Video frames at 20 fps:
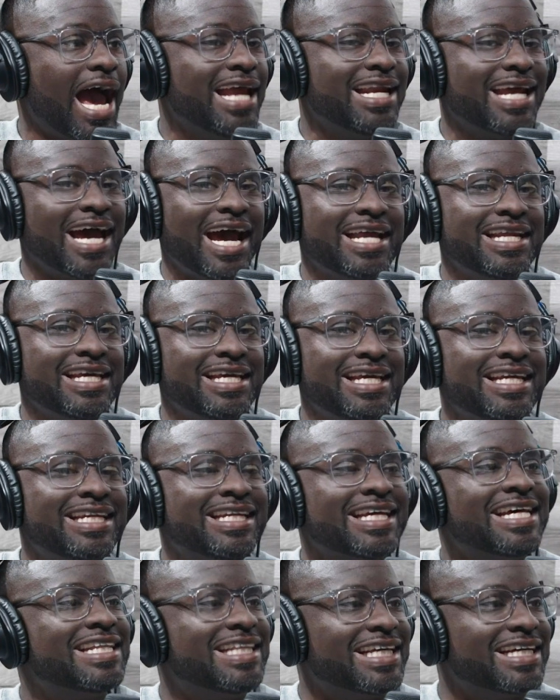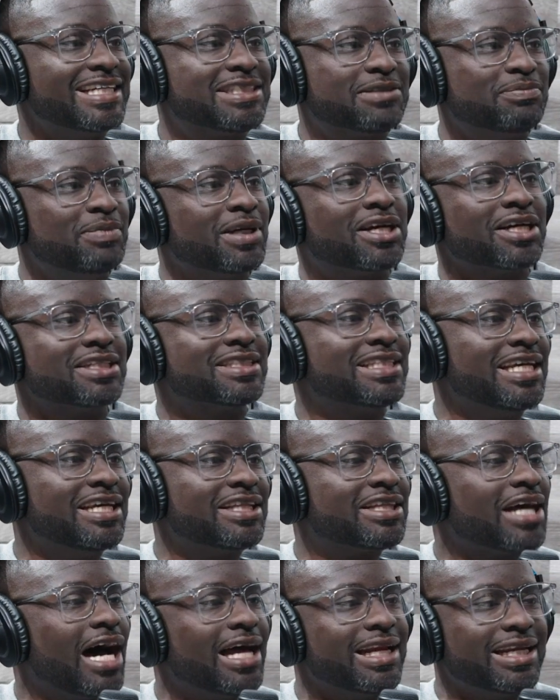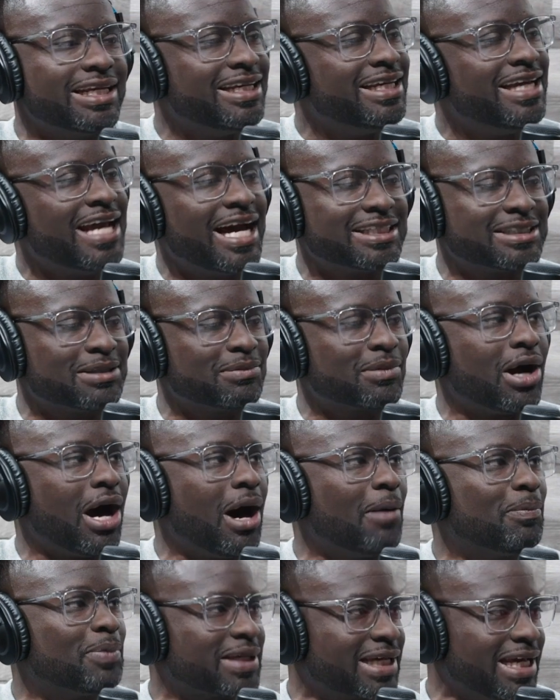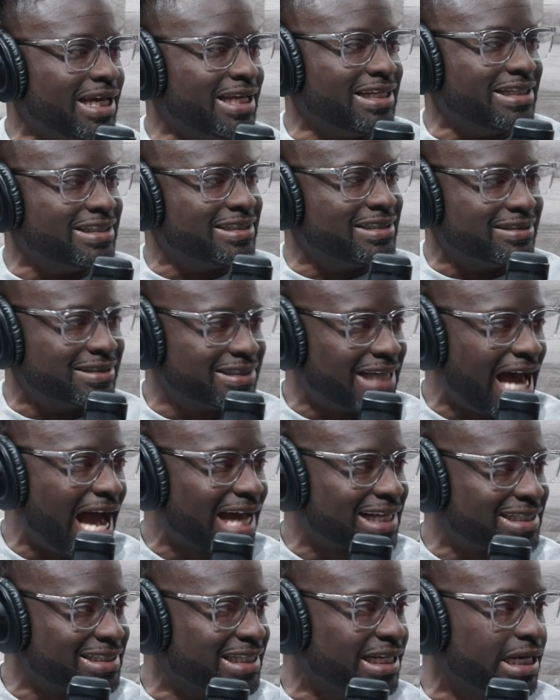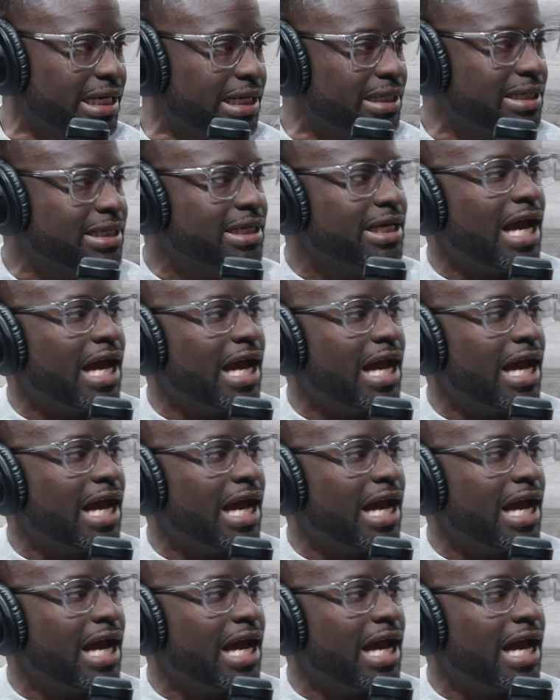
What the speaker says: And he did this because he thought he had some complicated tax thing,